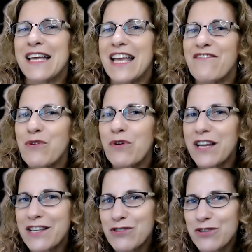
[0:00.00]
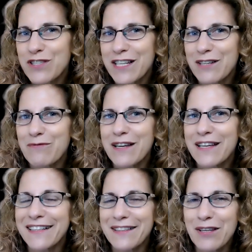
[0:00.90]
If you are interested in
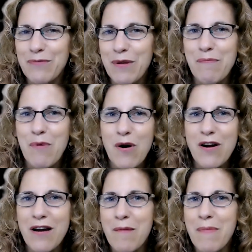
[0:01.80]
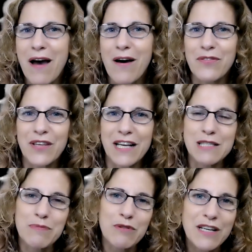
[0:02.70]
reading a little bit more about the
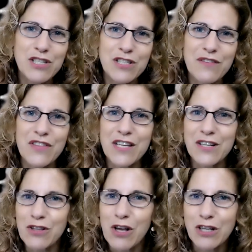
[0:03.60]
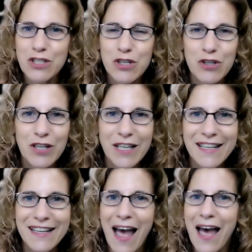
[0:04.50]
exploration of the year-long
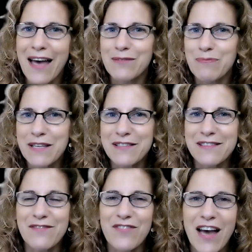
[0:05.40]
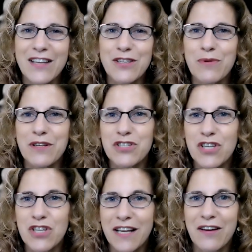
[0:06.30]
journey and pieces of that, you can
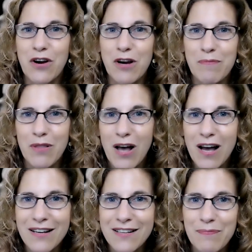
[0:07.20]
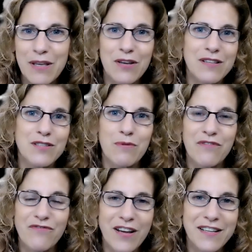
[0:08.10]
check out our blog, because you will
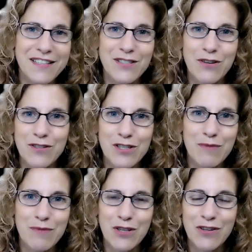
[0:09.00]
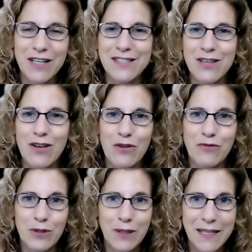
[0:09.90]
find us, Courage to be Curious, all
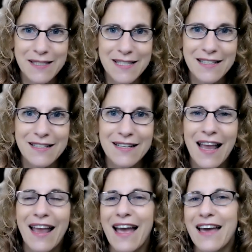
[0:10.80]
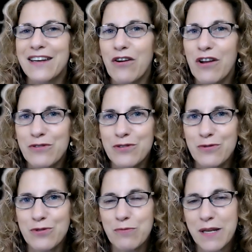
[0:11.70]
over LinkedIn and our other
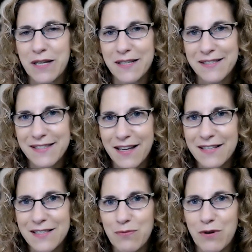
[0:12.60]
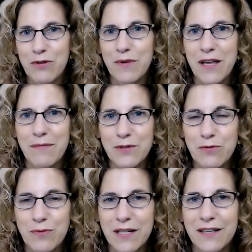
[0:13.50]
social media sites, where you'll be able
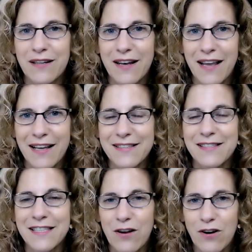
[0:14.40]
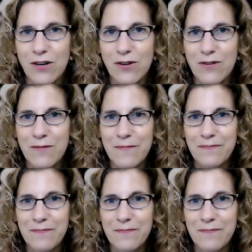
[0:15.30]
to read and access the article.